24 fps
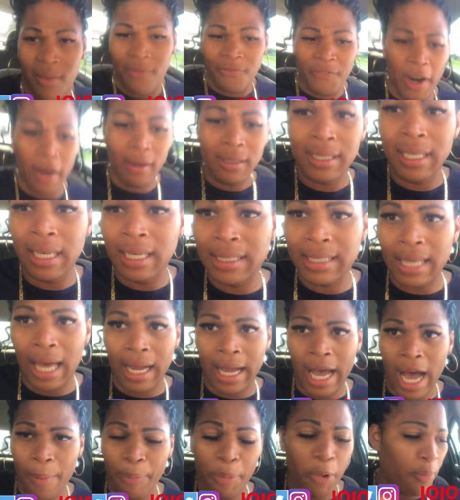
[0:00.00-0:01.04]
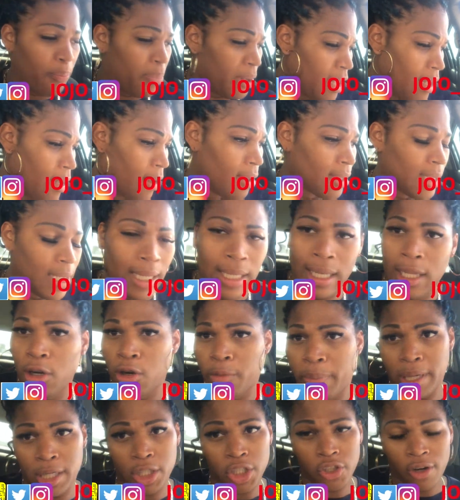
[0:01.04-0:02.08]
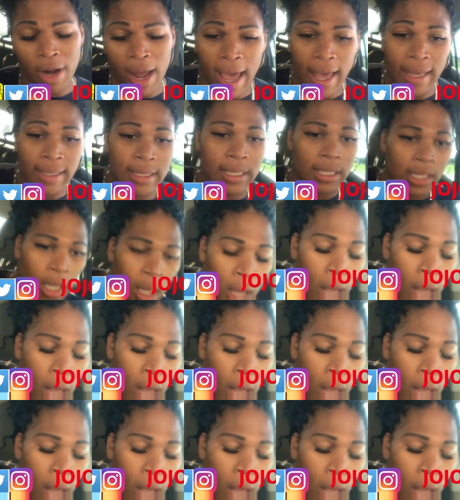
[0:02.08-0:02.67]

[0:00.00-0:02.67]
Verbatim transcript: versus a couple bills and a little bit of stress.